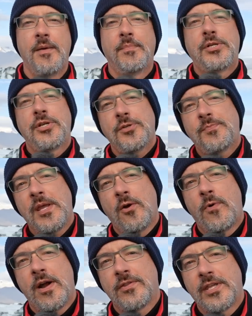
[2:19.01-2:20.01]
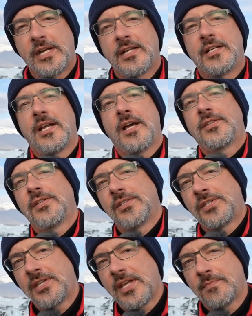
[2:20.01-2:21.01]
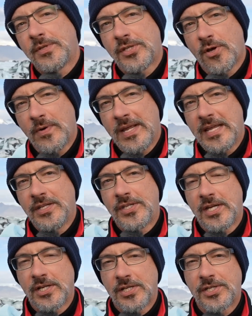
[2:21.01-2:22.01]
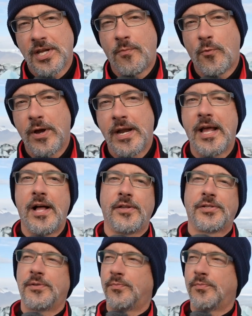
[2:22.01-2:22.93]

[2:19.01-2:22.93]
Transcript: But just be aware that it doesn't seem so easy to someone else.